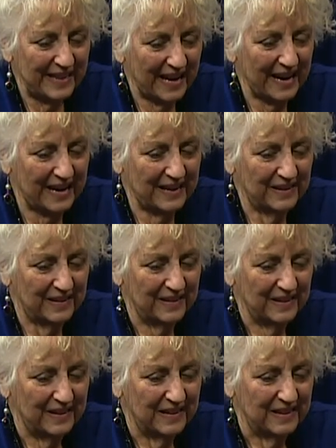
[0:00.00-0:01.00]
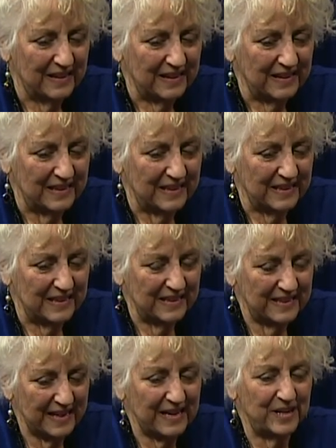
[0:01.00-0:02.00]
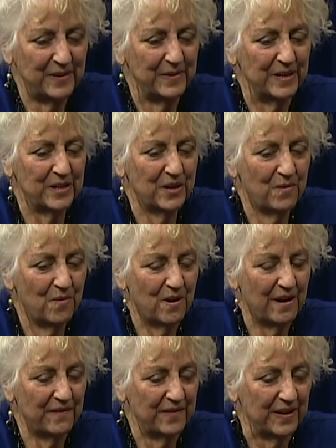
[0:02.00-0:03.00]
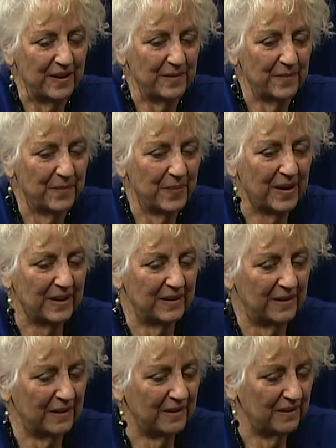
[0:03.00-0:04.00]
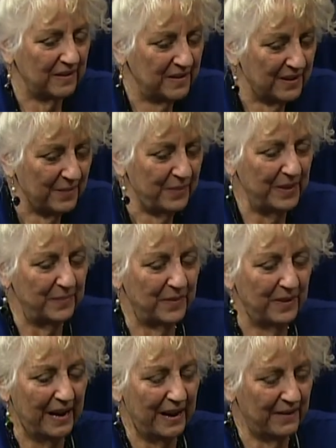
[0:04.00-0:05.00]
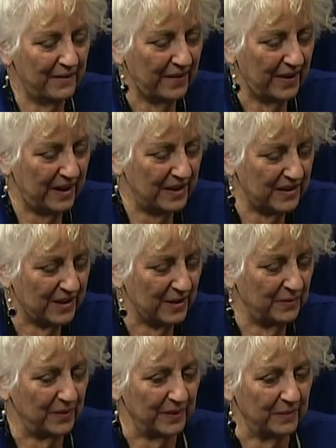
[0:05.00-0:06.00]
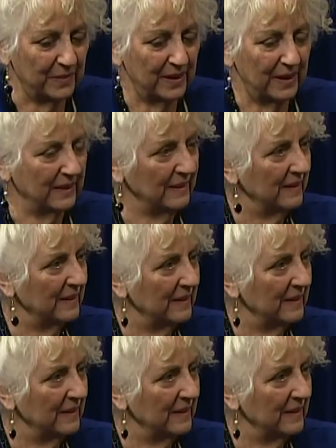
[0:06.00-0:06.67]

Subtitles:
that said to me so often, but some people have a stumbling block.